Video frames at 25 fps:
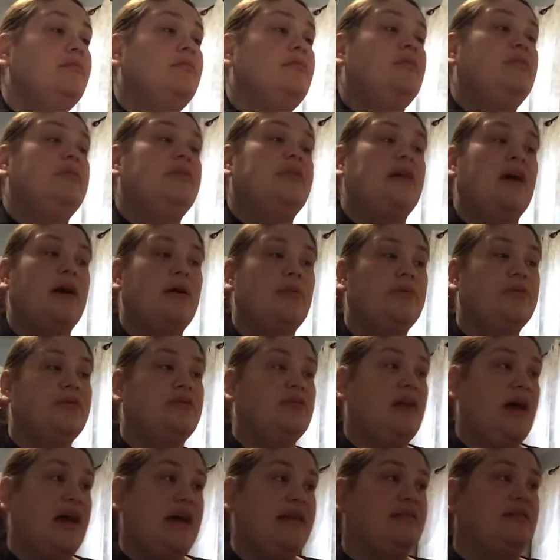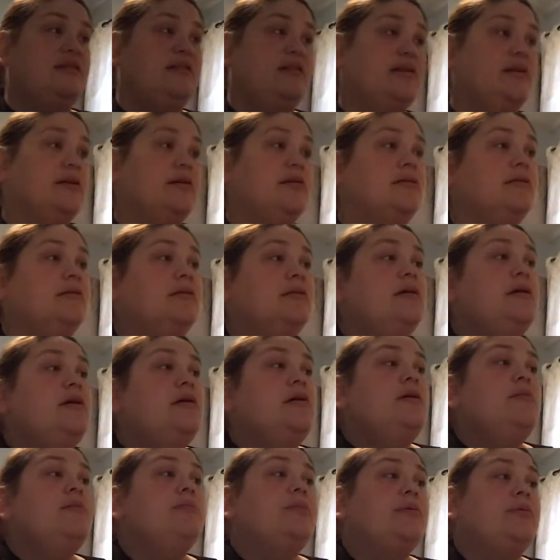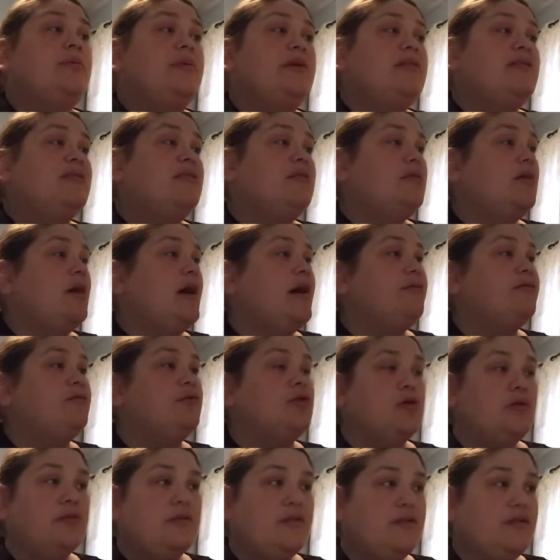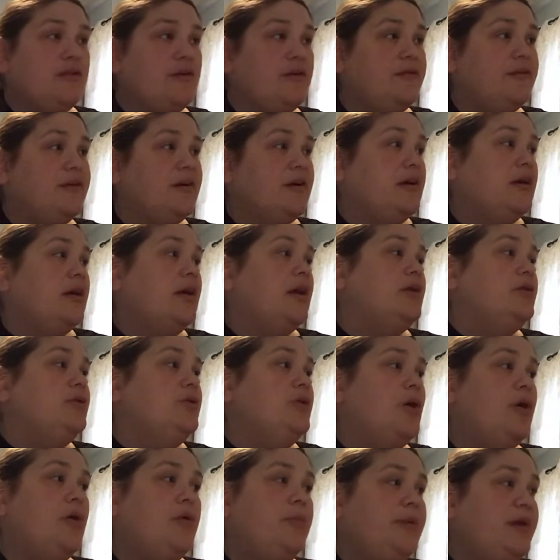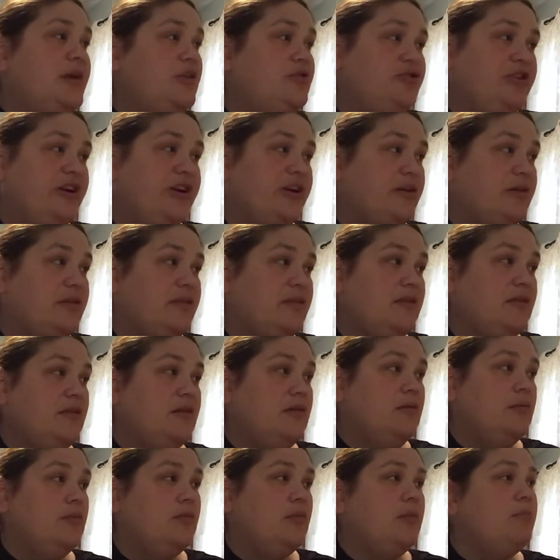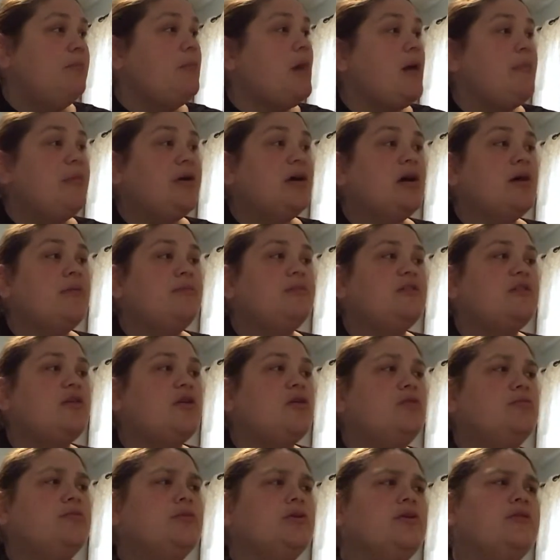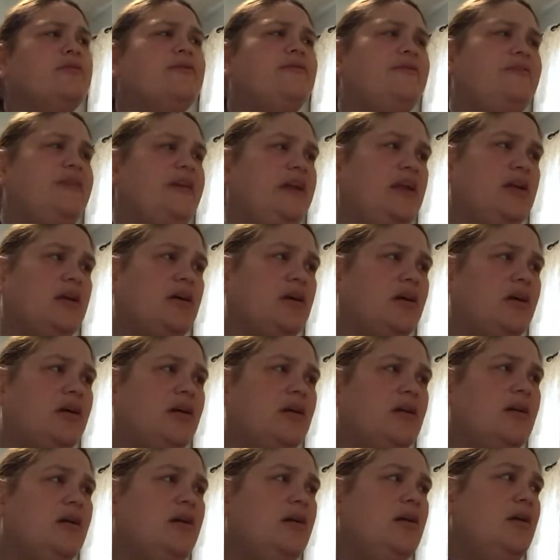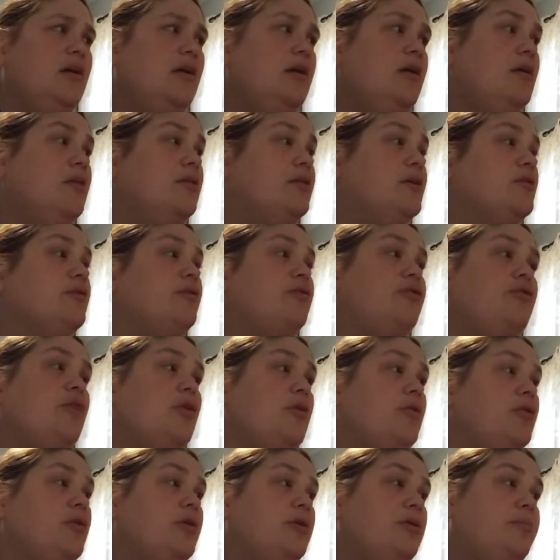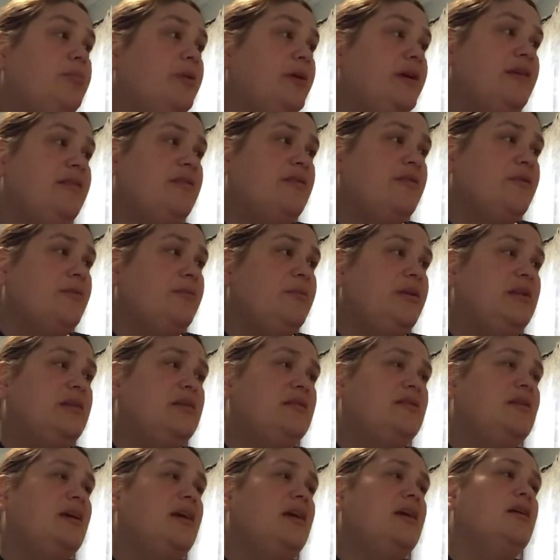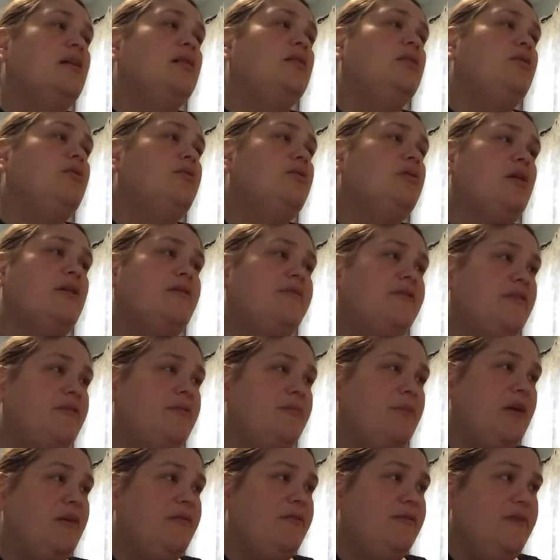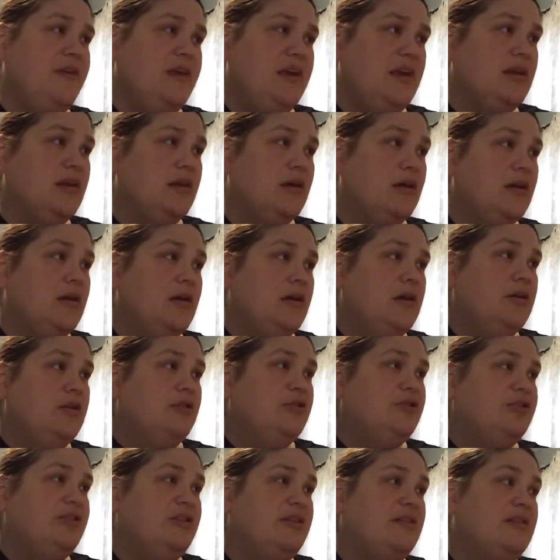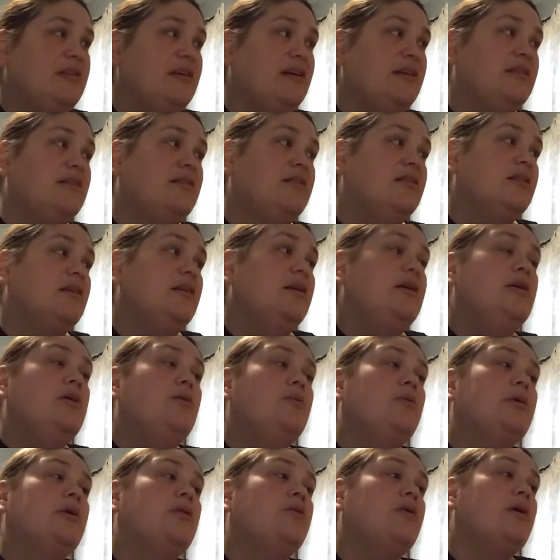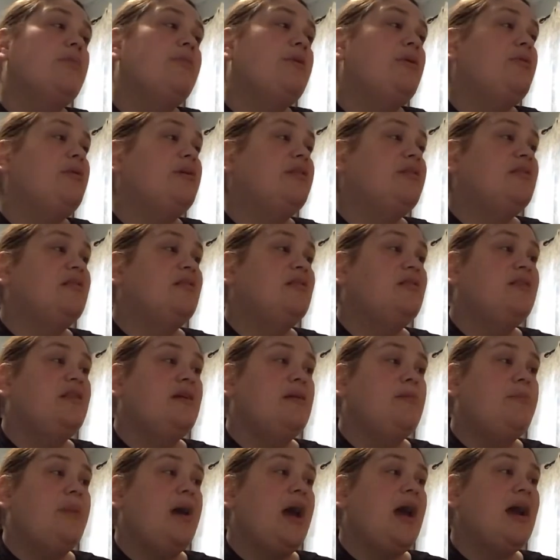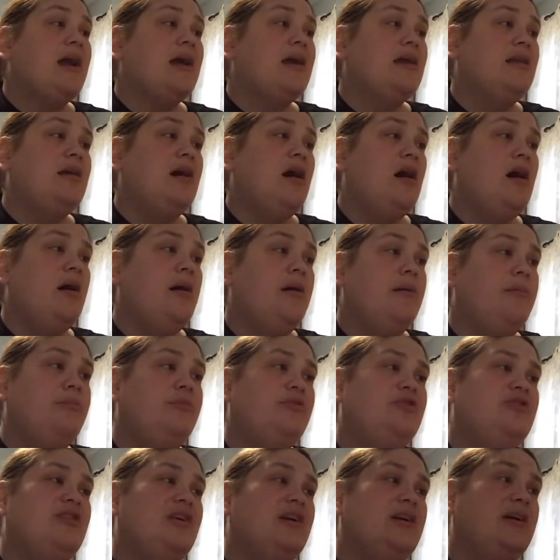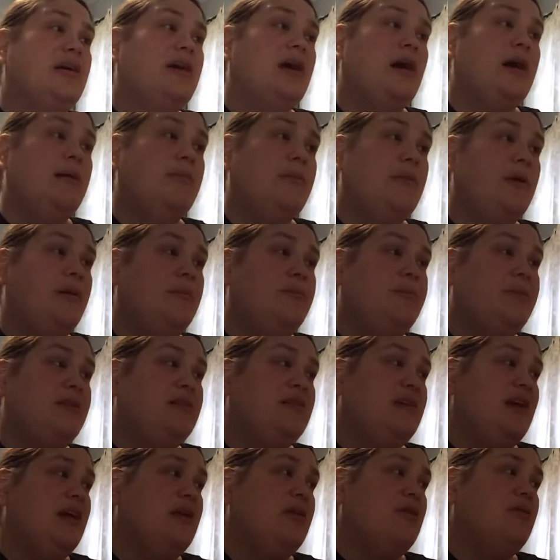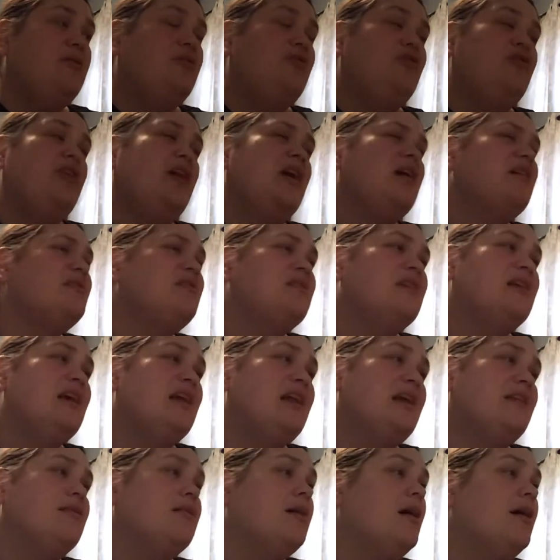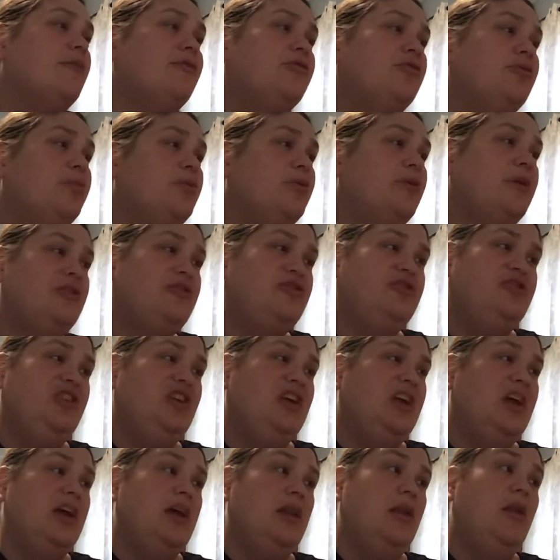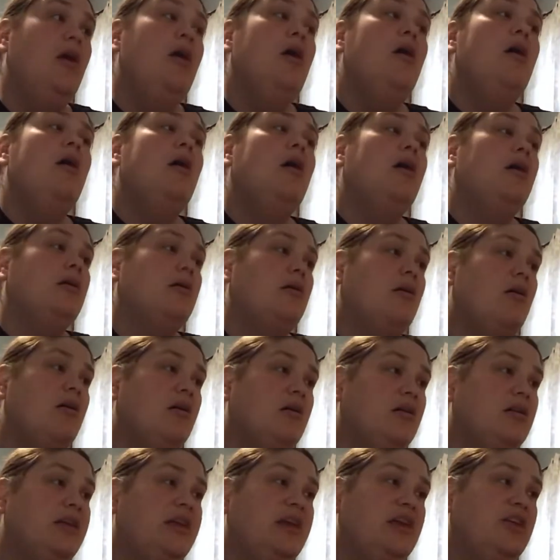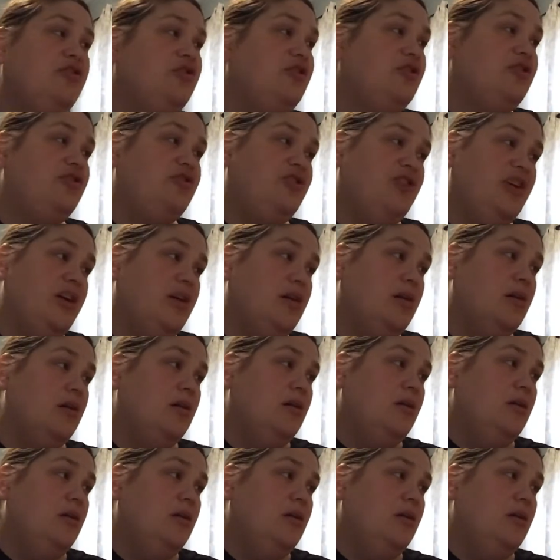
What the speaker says: That was last year, but we still have no sofa and no big chairs. When Mama comes home, her feet hurt. "There's no good place for me to take a load off of my feet," she says. When Grandma wants to sit back and hum and cut up potatoes, she has to get as comfortable as she can on a hard kitchen chair.